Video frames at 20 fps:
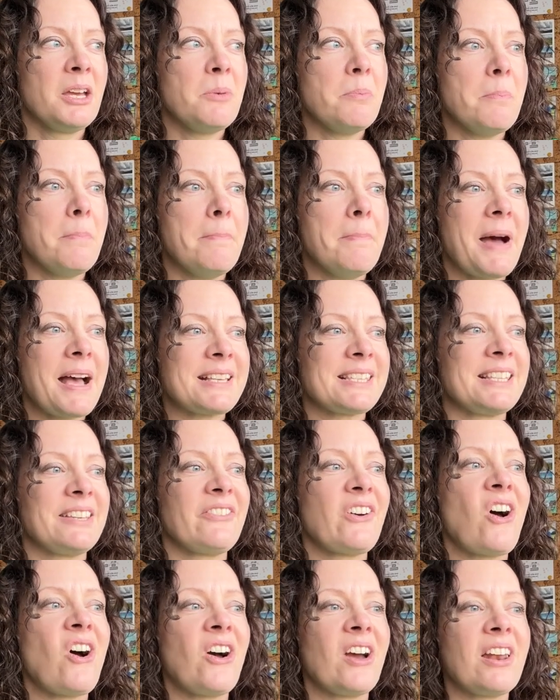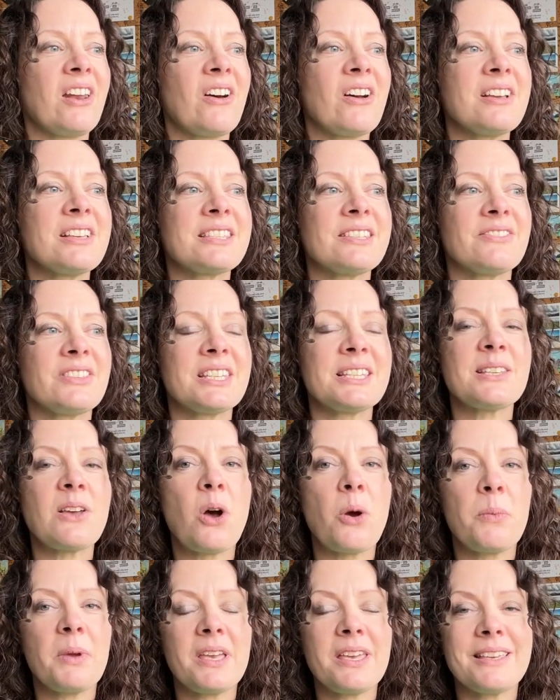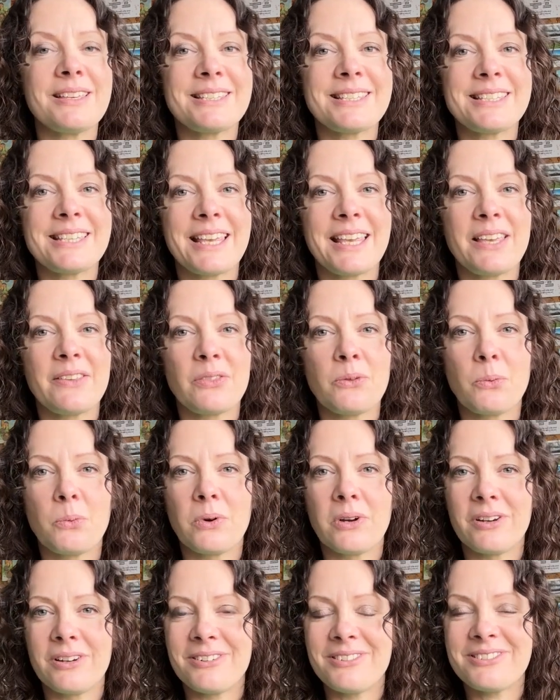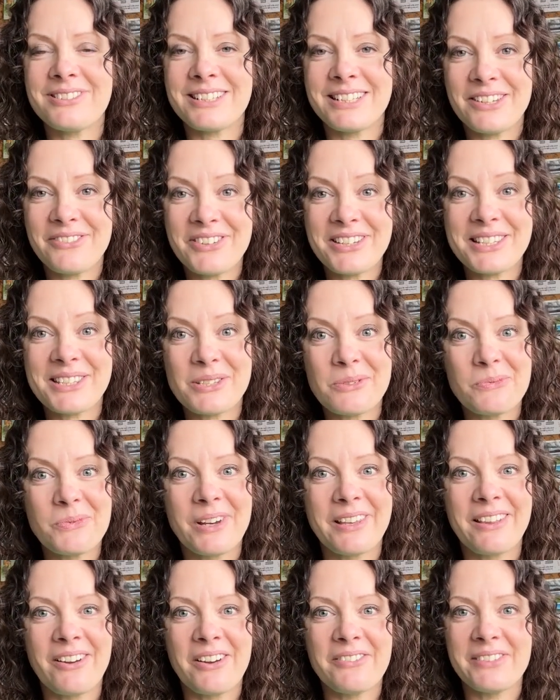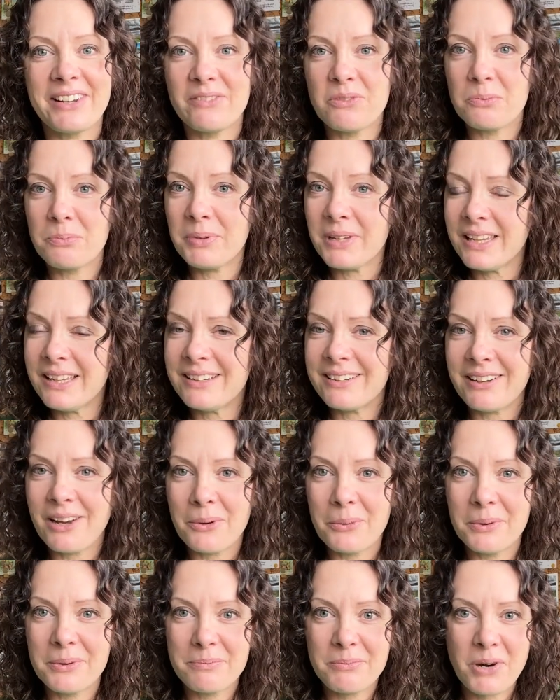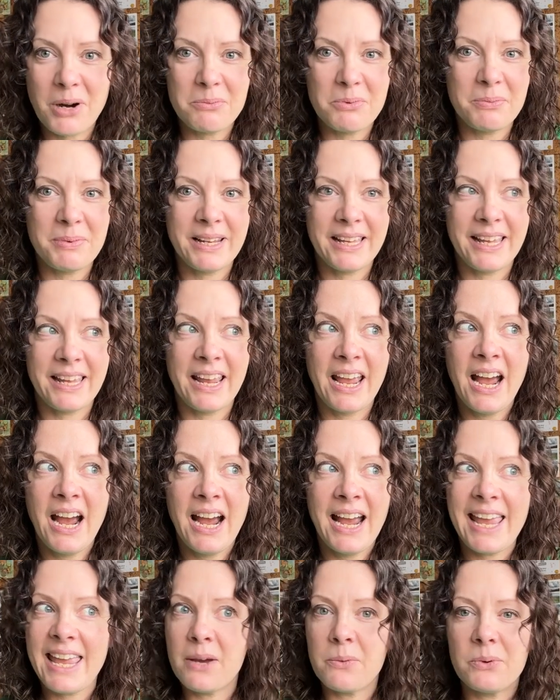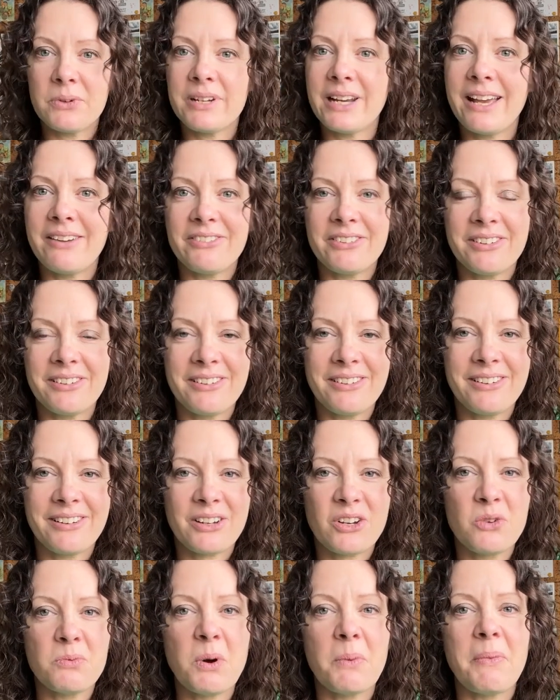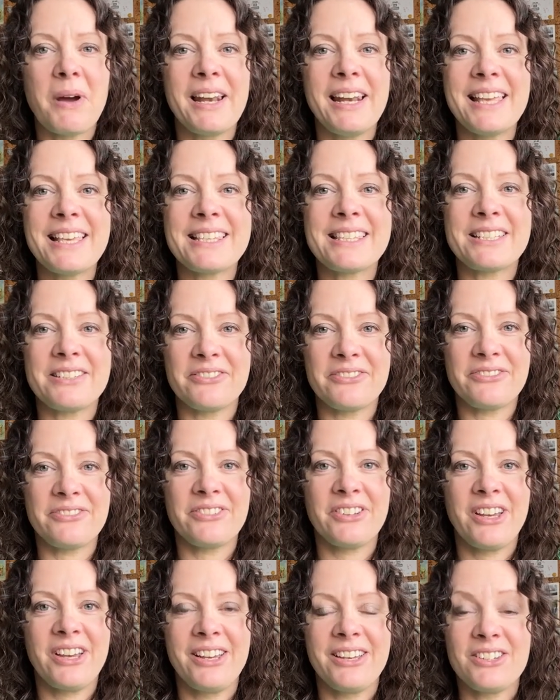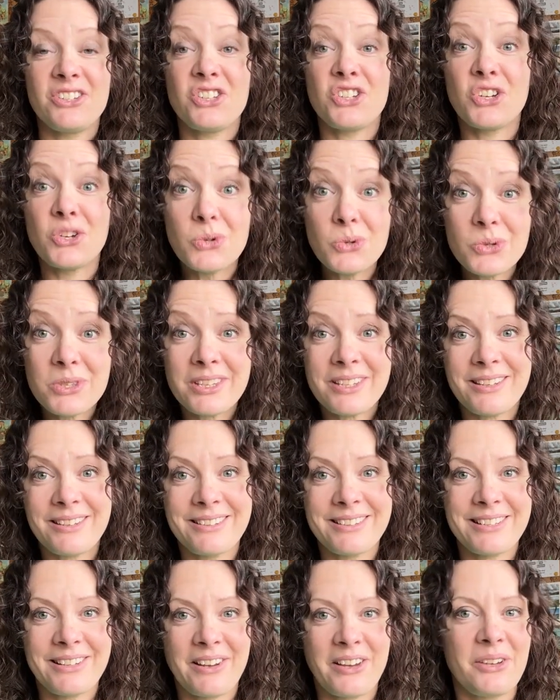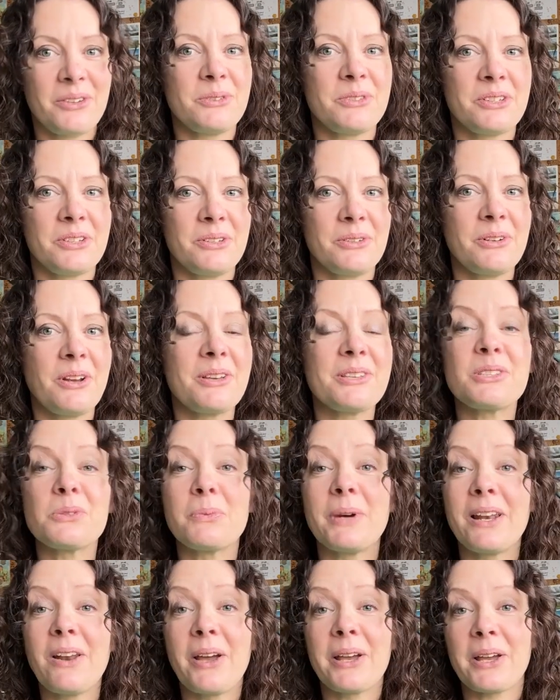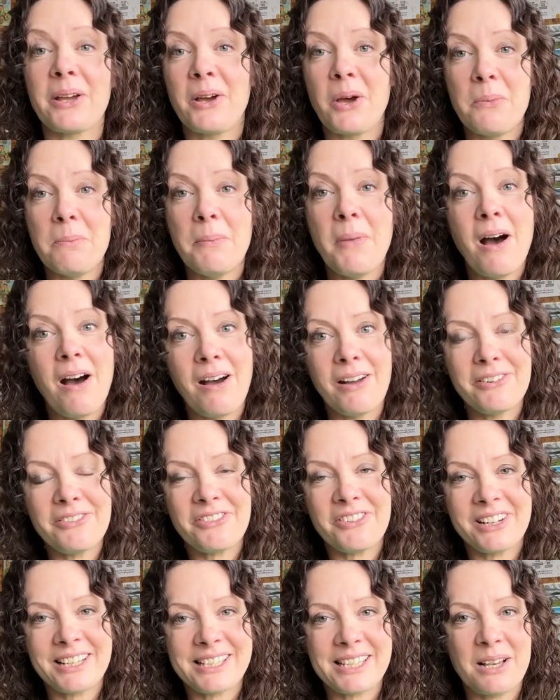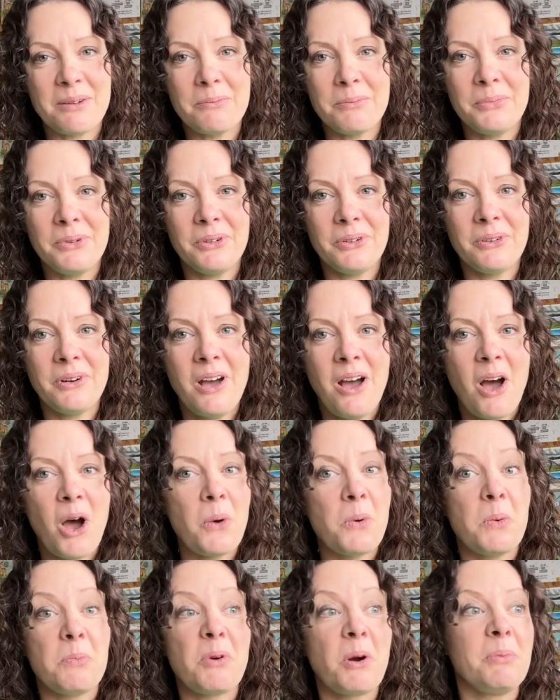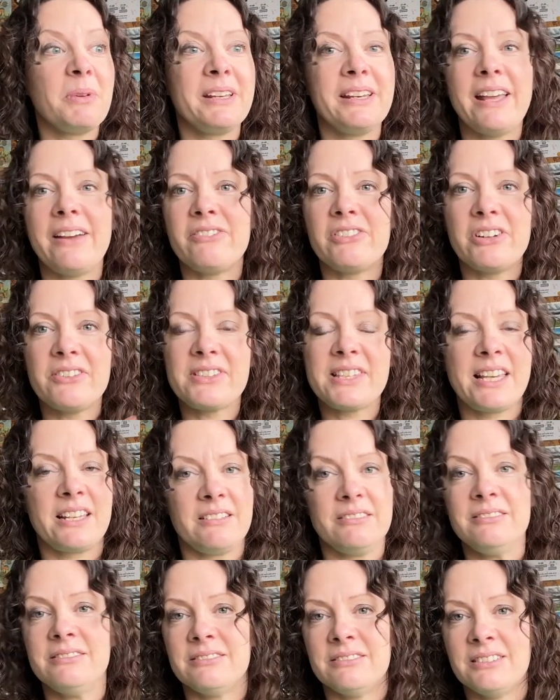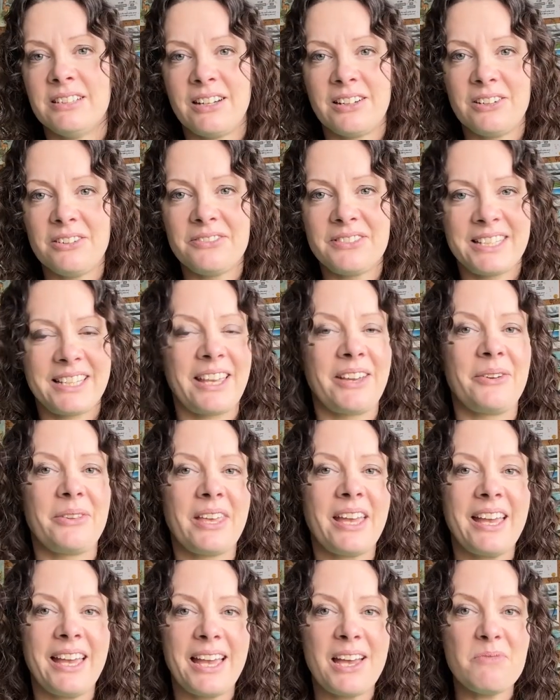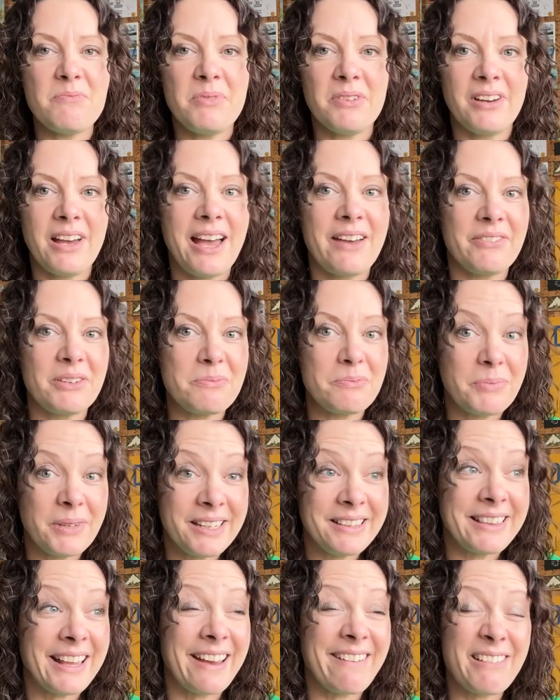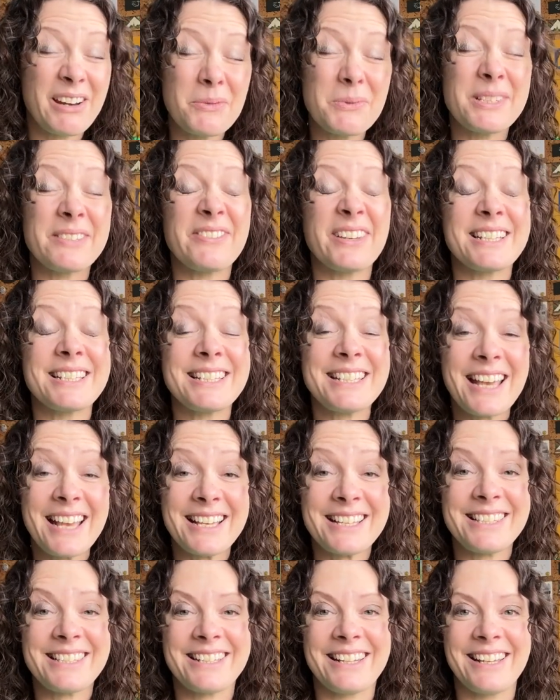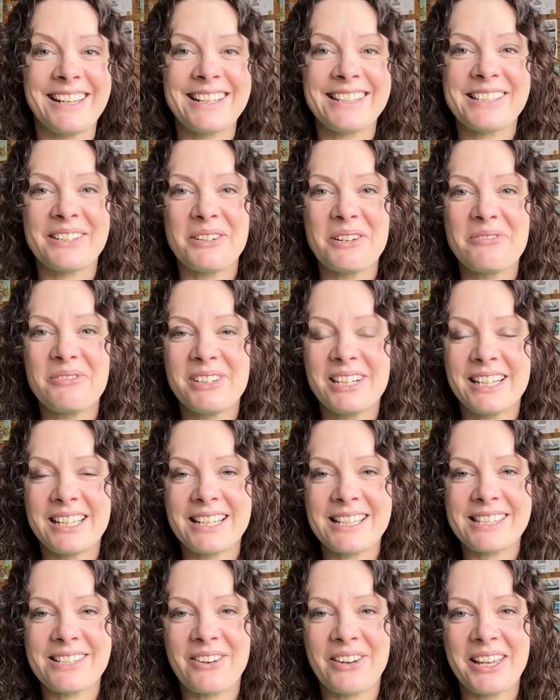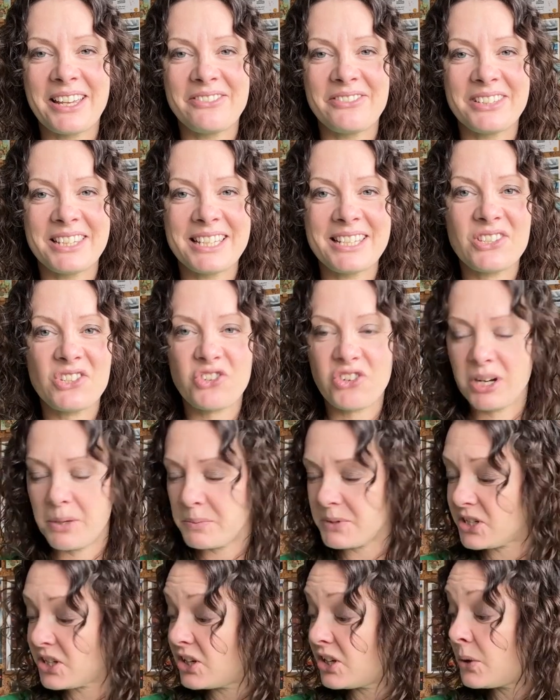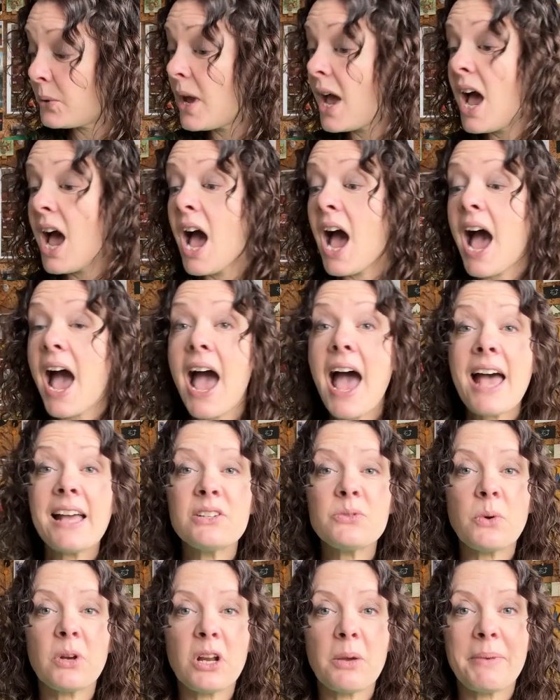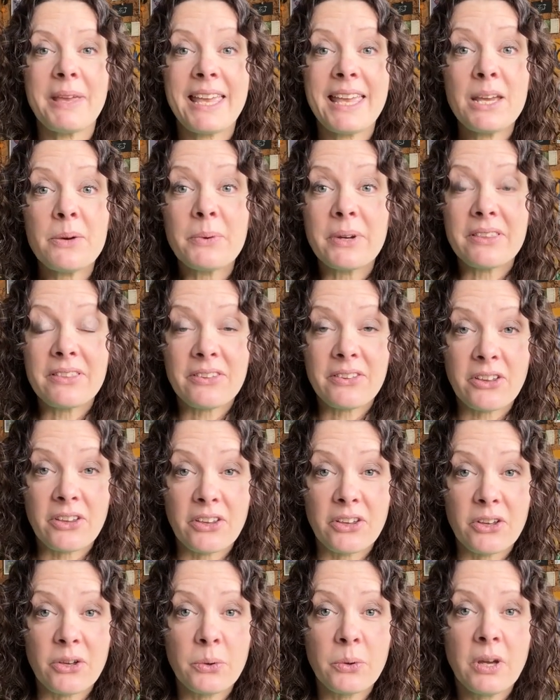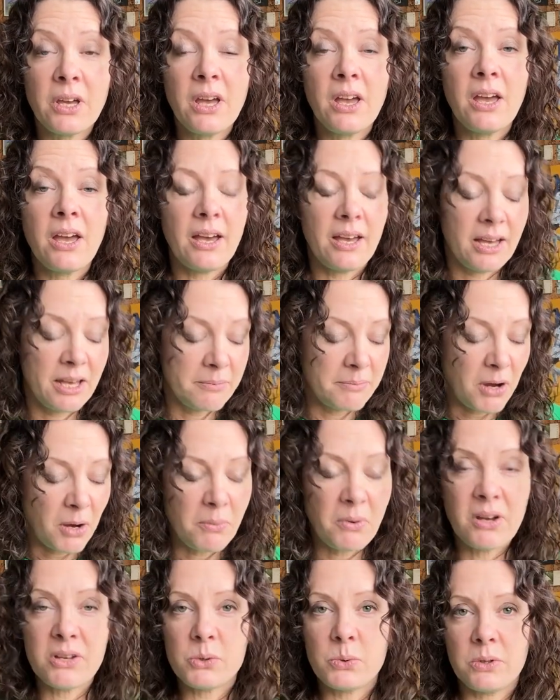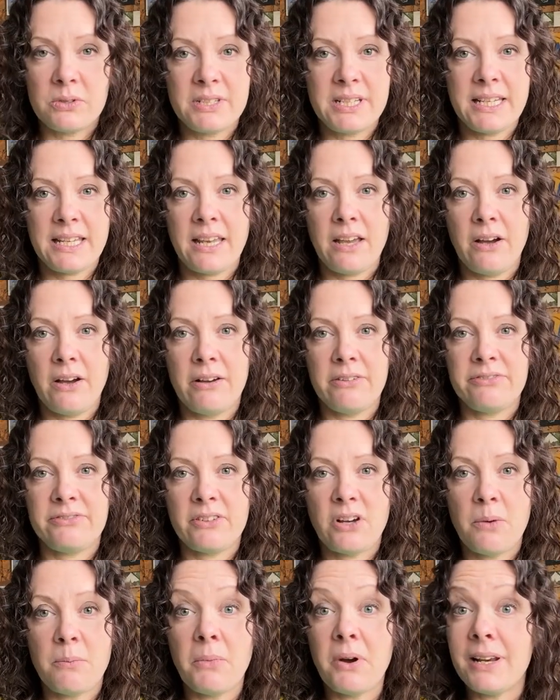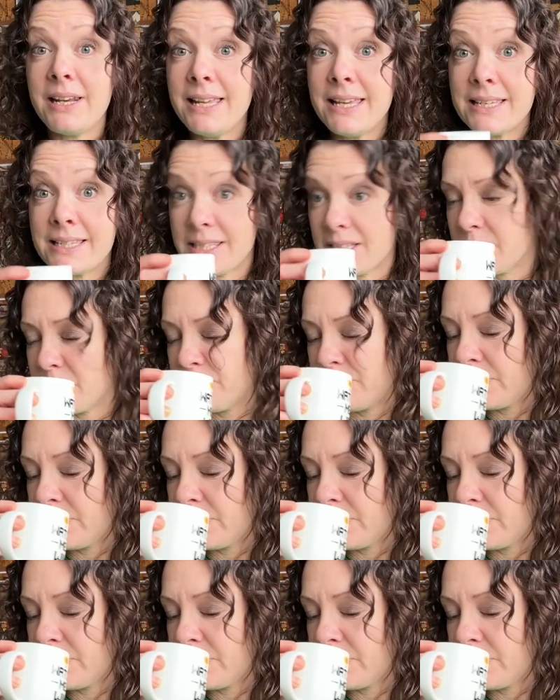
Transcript: massive highlights of this hobby, is seeing the world. And if it's somewhere that I've never been, and it would never come on my list of choosing to go to, like somewhere like Oman, for example, I would probably never have said, oh, I'd love to go there. But having been there, it was fantastic. So I'm really excited for this trip too. And while I'm here with you, I might as well tick it off on my list.